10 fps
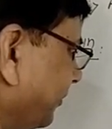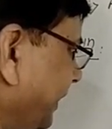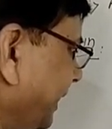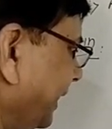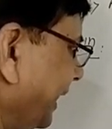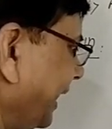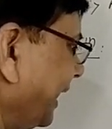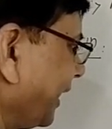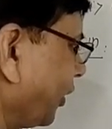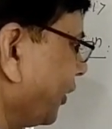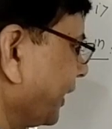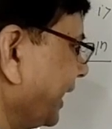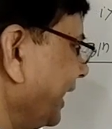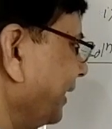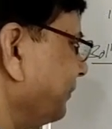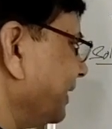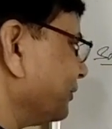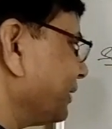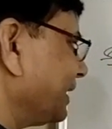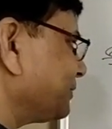BA or AB,
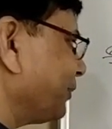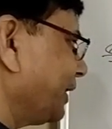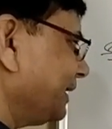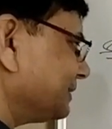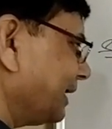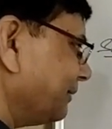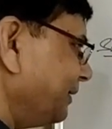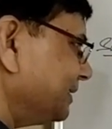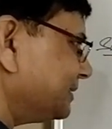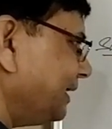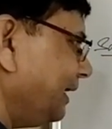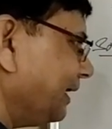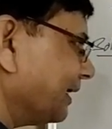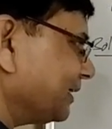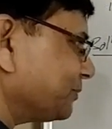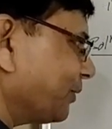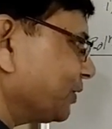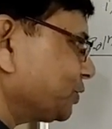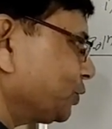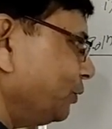the corresponding side. BC
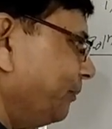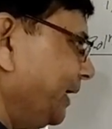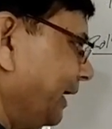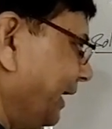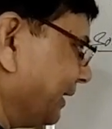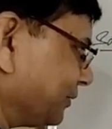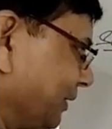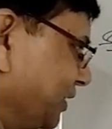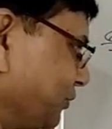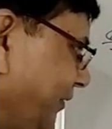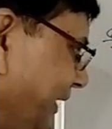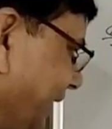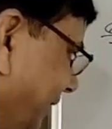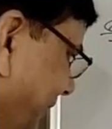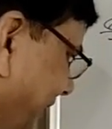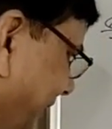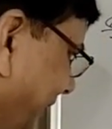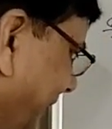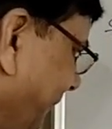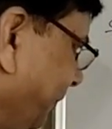corresponds to BA, so this way we can be
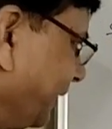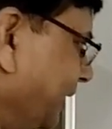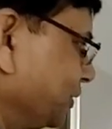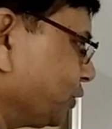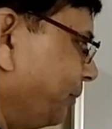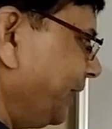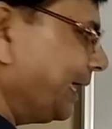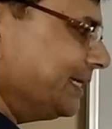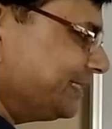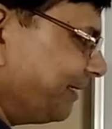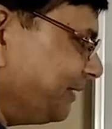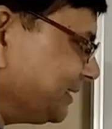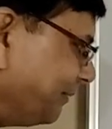written. So BA is AB